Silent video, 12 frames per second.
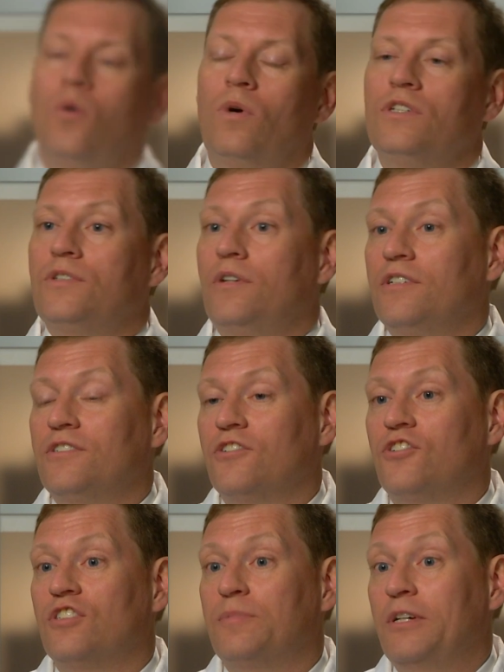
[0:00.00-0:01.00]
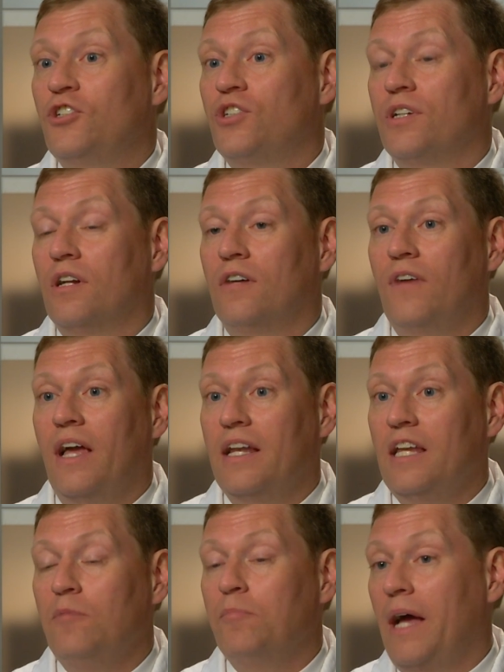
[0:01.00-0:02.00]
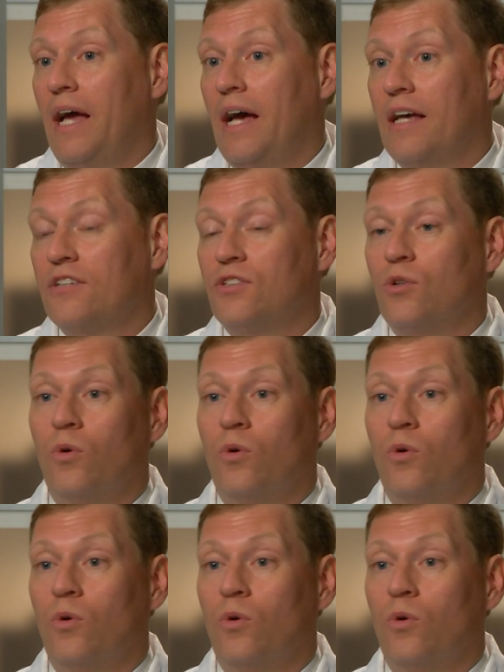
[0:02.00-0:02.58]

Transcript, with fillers: Once there is a suspicion of any mass